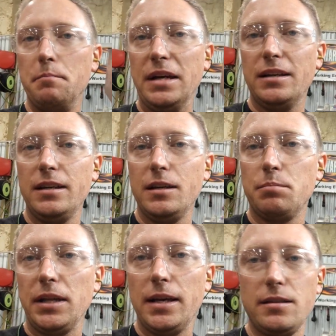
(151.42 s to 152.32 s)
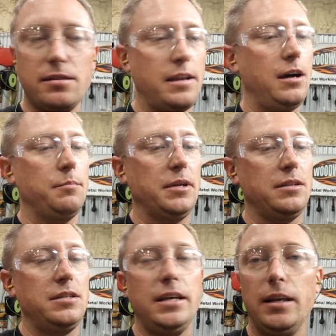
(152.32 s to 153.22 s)
MIG'd it in place. Now I'm gonna
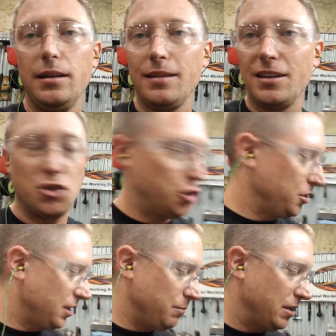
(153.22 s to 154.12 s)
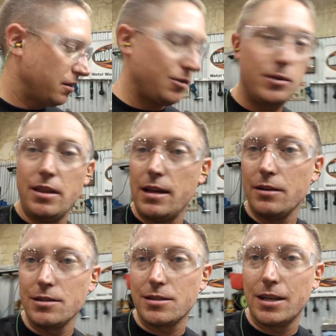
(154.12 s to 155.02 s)
TIG it. That should give me the 30
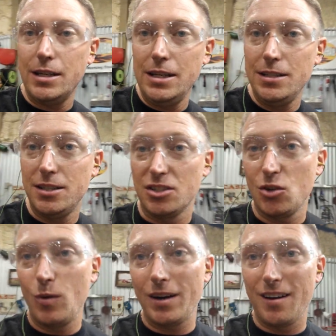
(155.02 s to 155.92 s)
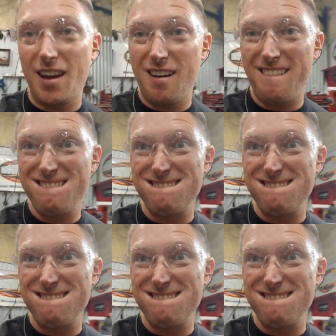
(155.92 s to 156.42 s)
thousandths I need. She's square now.